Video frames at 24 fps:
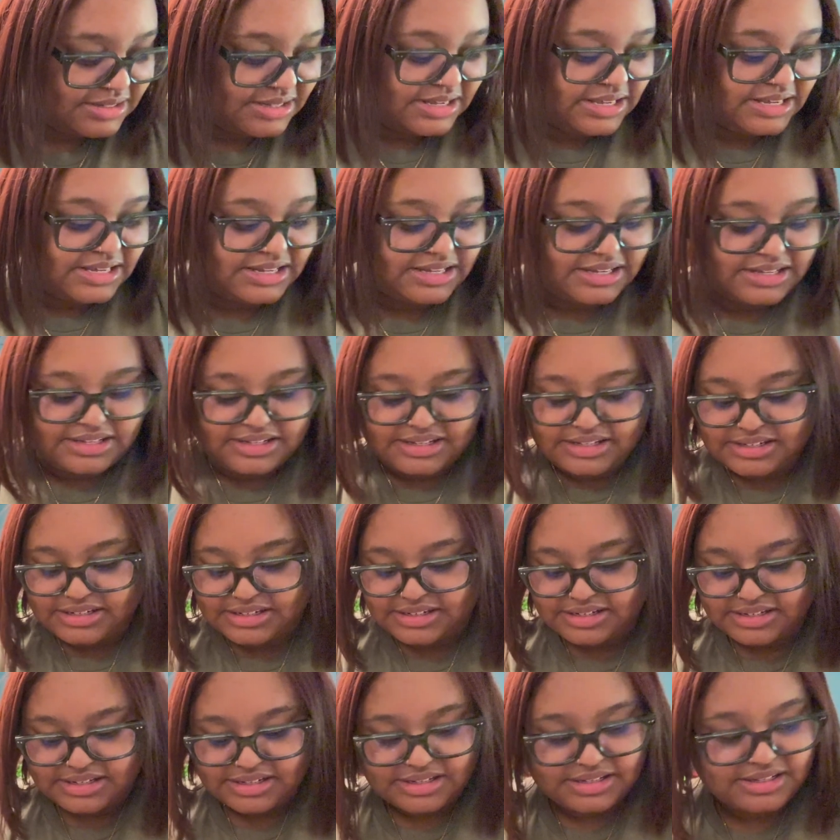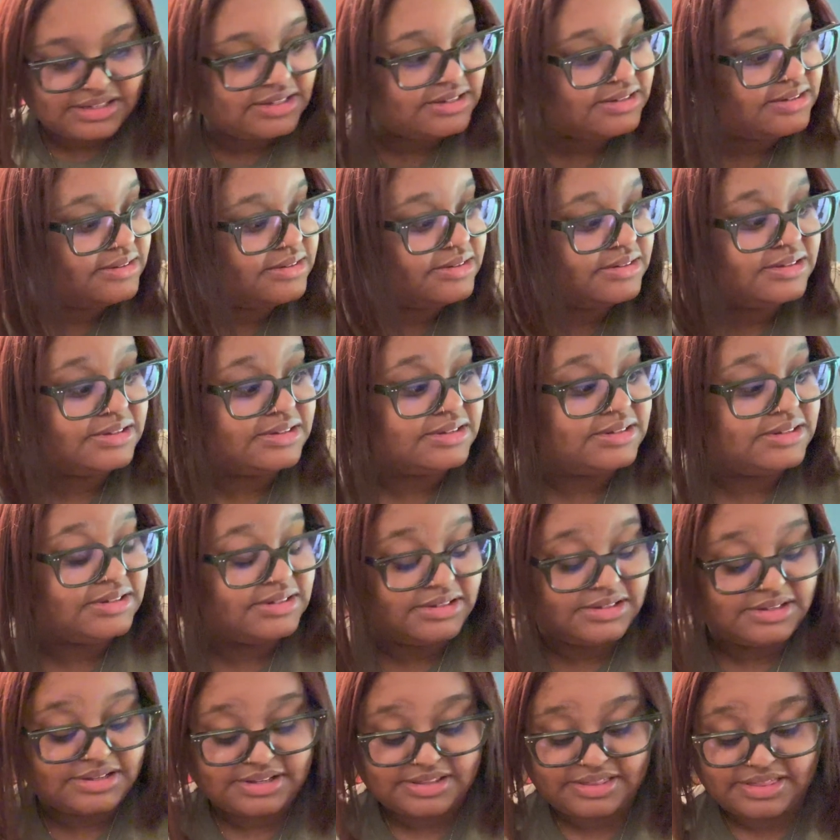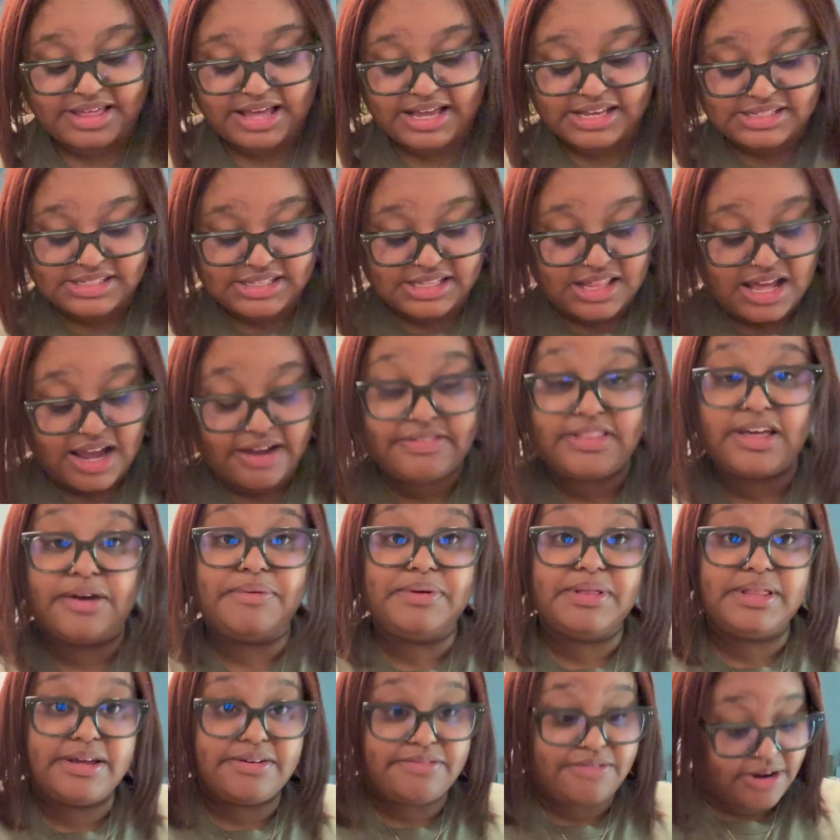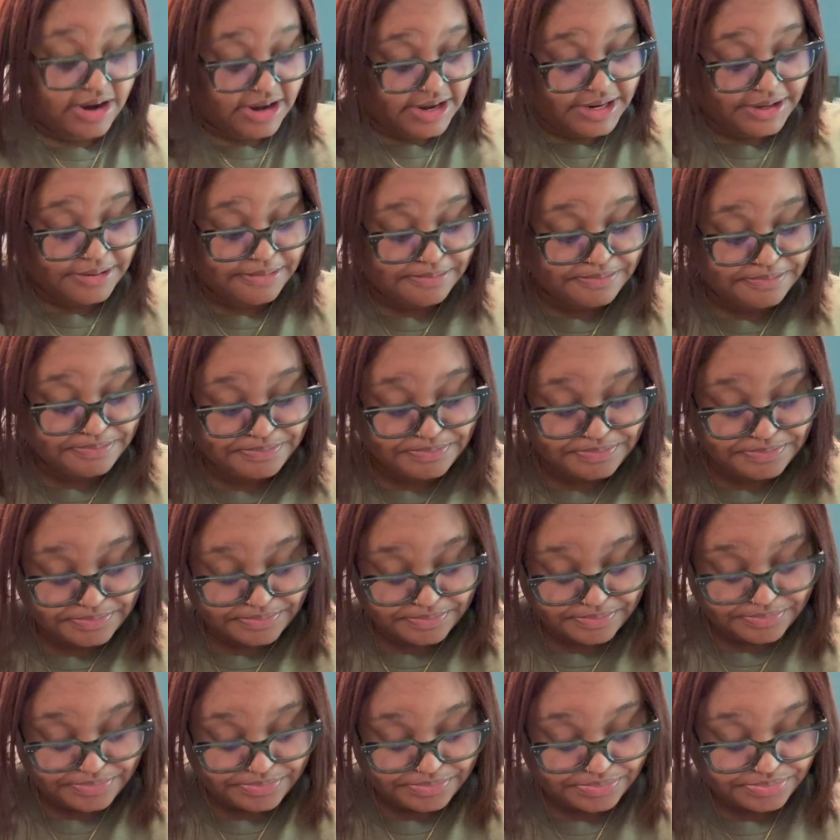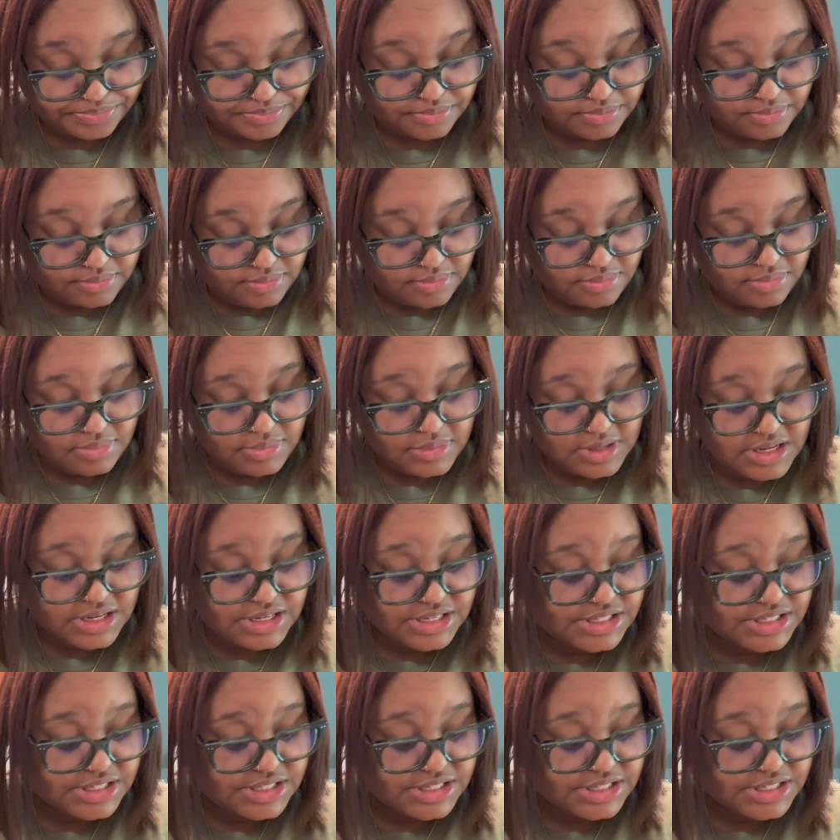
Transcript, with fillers: And that's the life that we live right now.